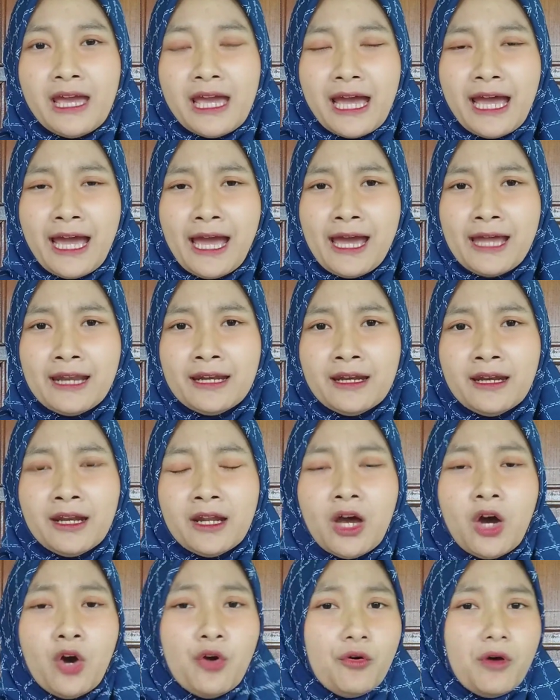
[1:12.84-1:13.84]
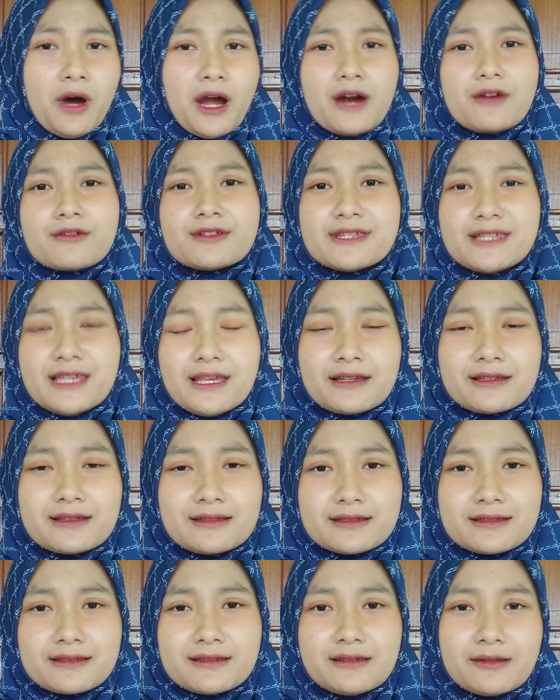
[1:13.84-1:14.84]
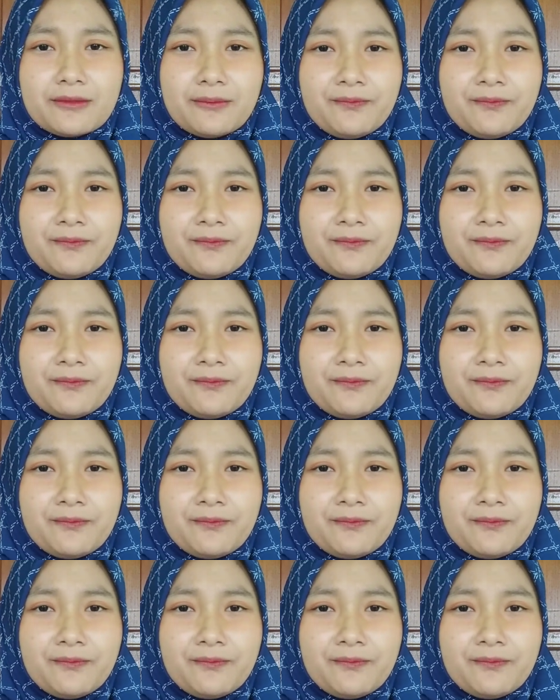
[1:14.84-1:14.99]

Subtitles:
And who are Sikhs?